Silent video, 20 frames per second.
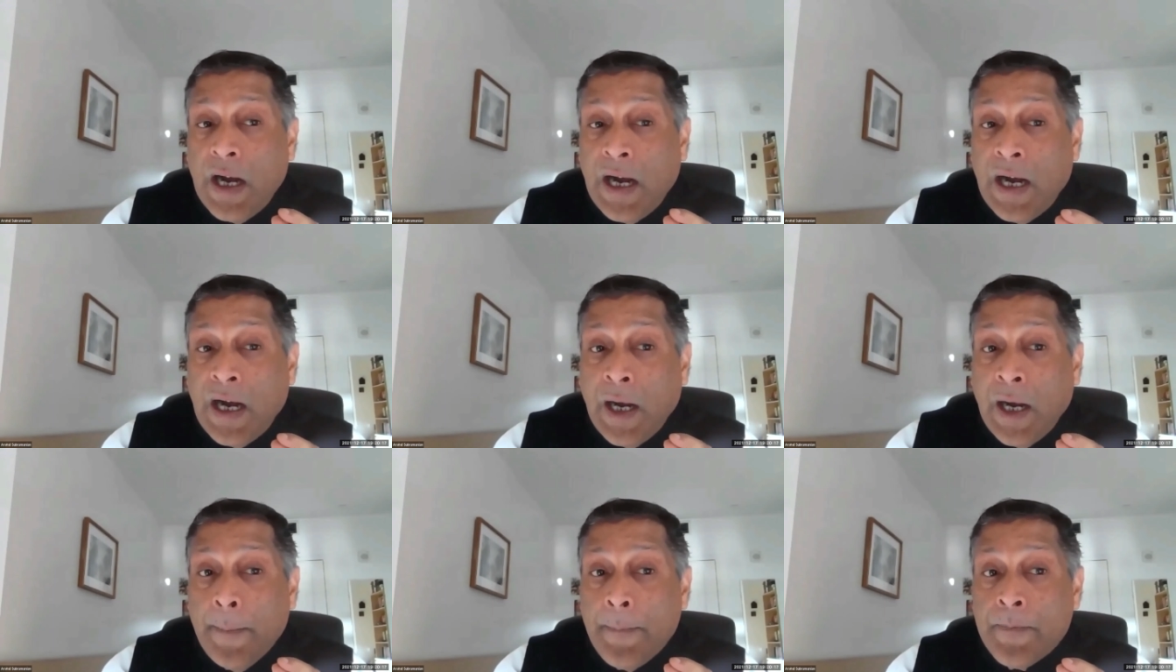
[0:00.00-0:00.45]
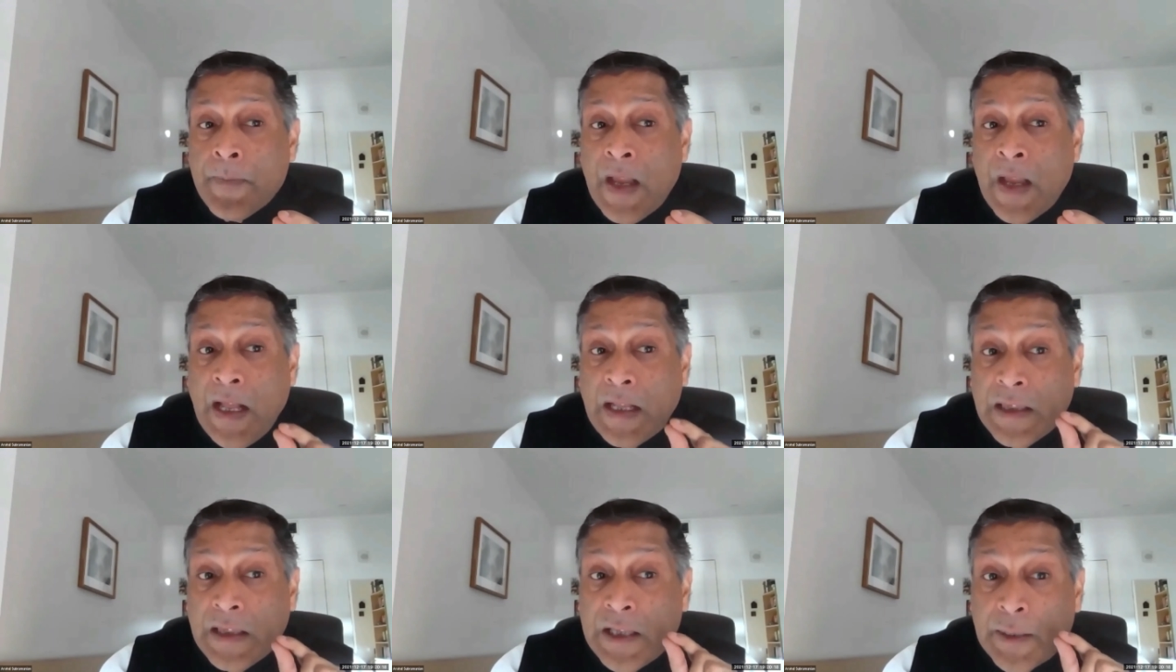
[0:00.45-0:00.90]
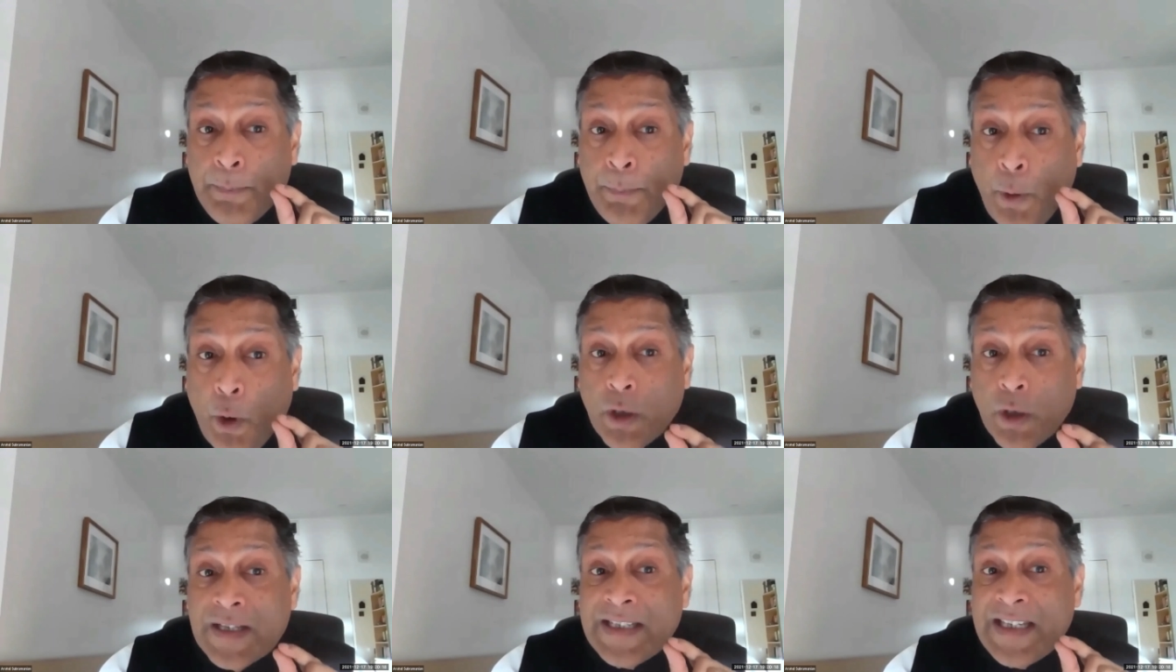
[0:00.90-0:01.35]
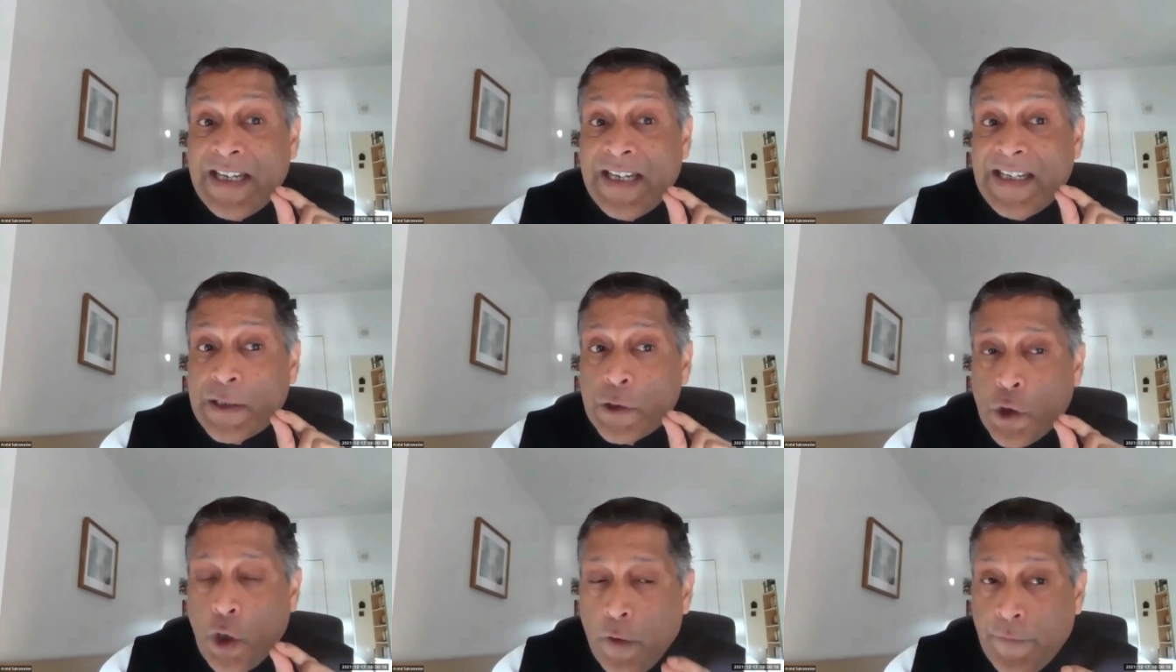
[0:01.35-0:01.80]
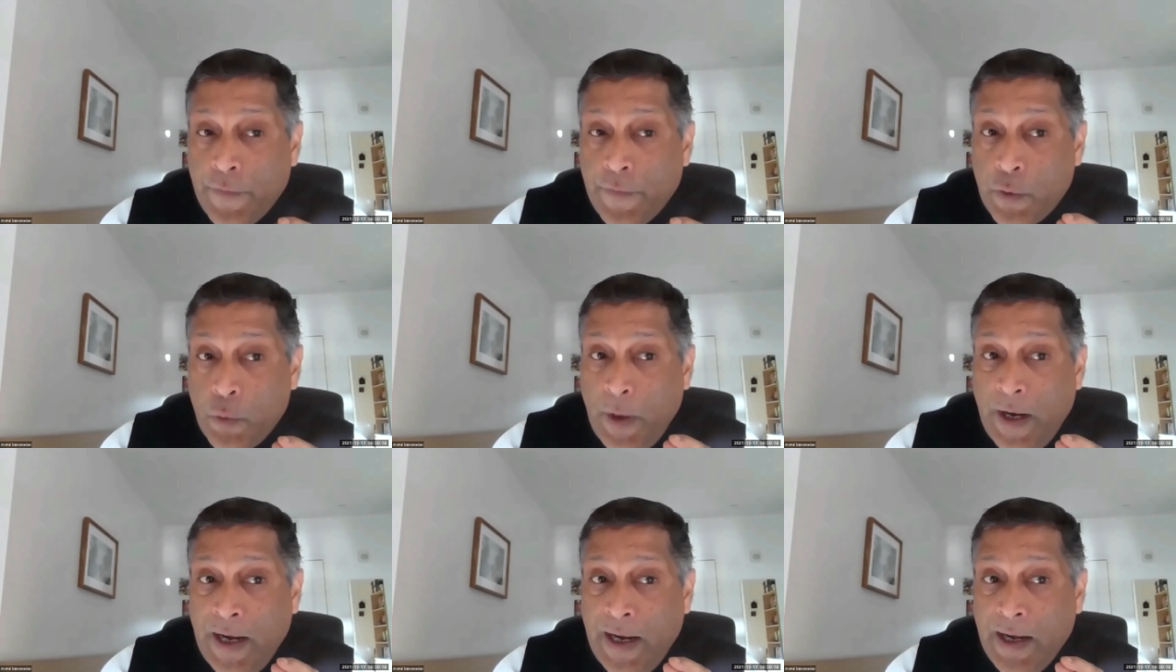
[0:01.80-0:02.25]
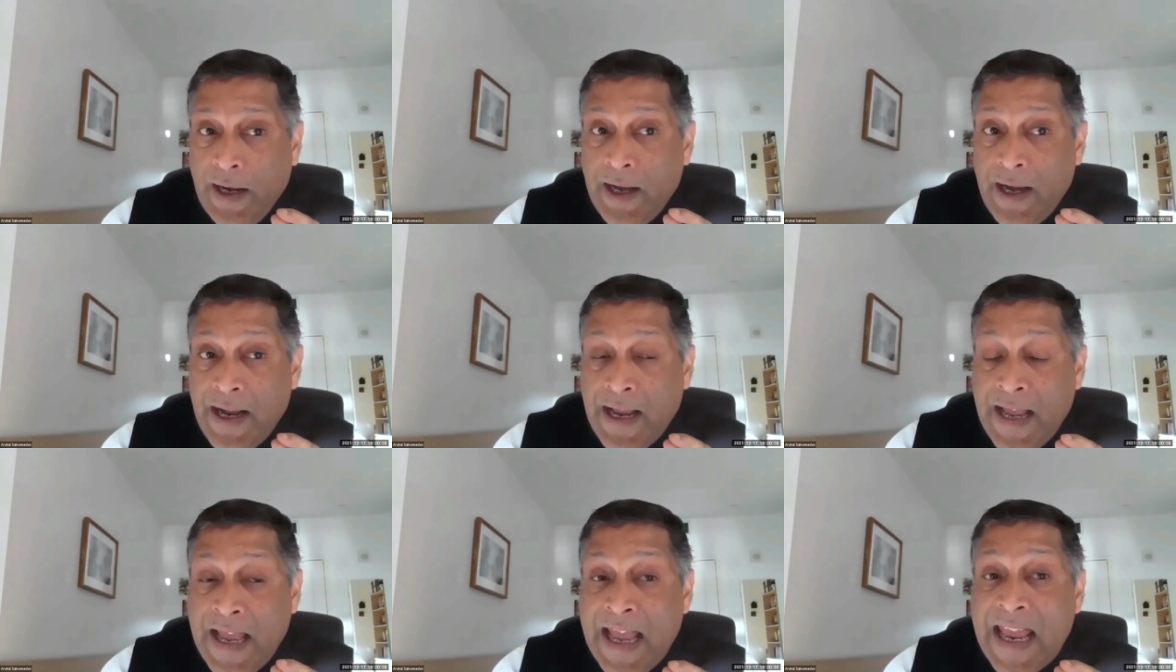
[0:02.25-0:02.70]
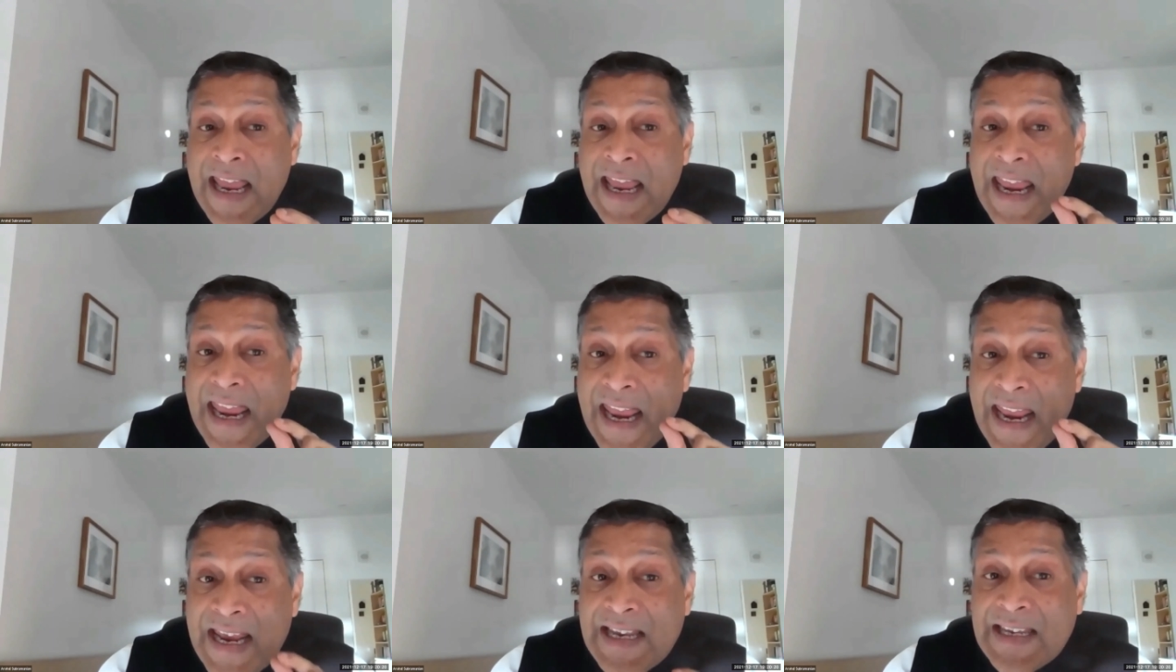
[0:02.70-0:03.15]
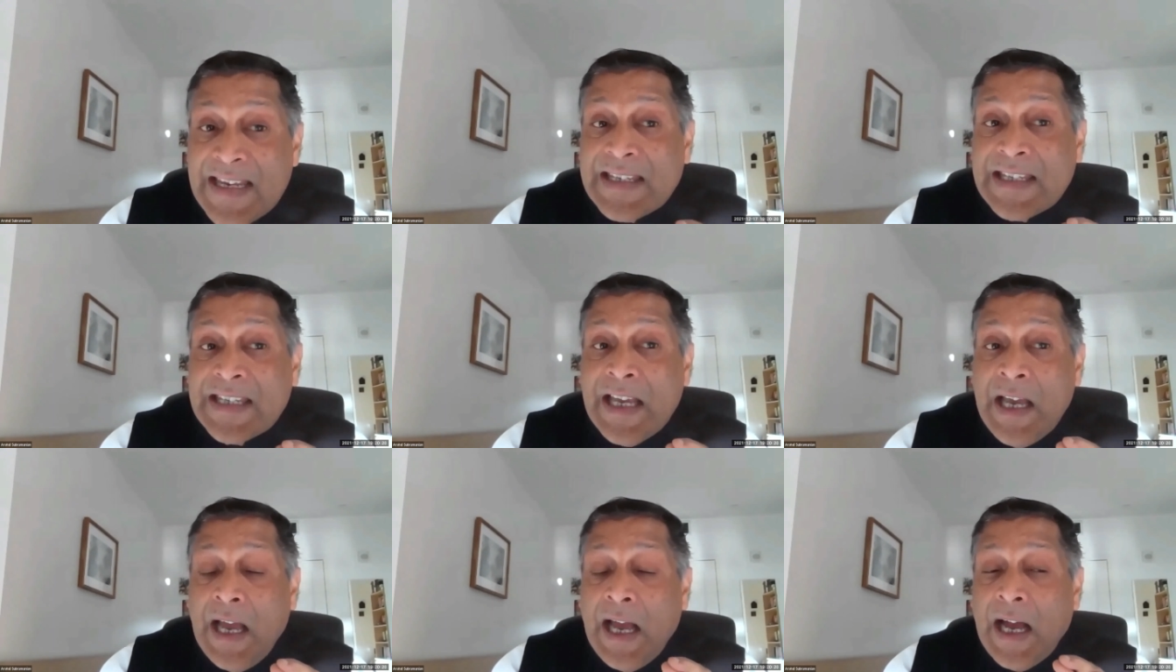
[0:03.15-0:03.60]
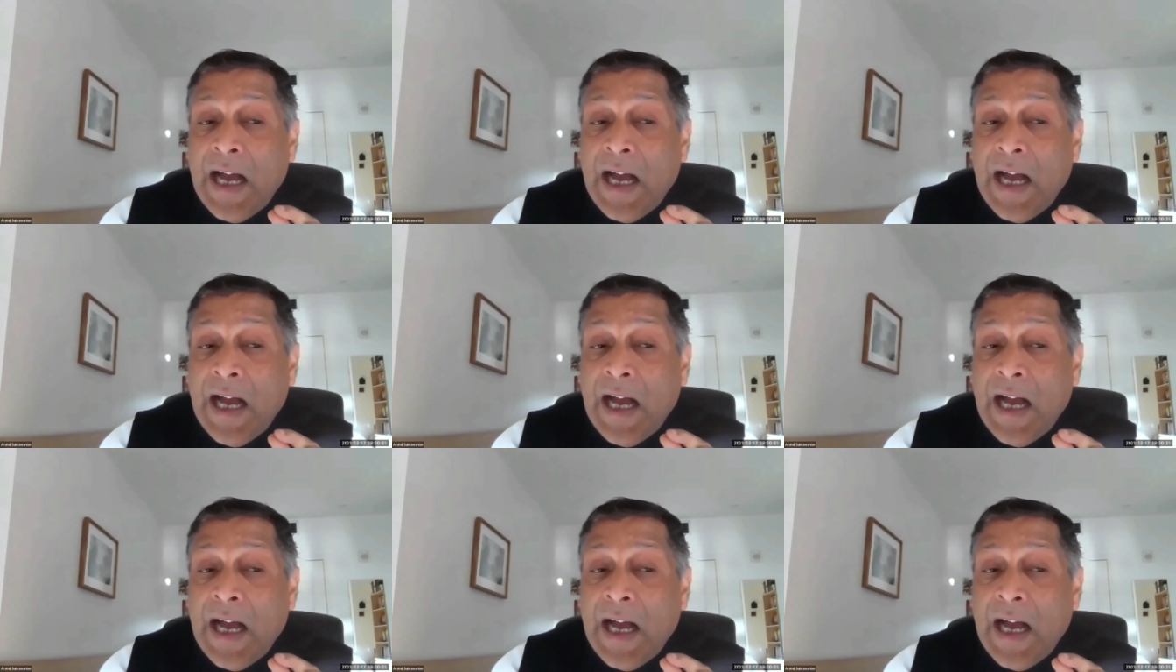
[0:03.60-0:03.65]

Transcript: the policy software is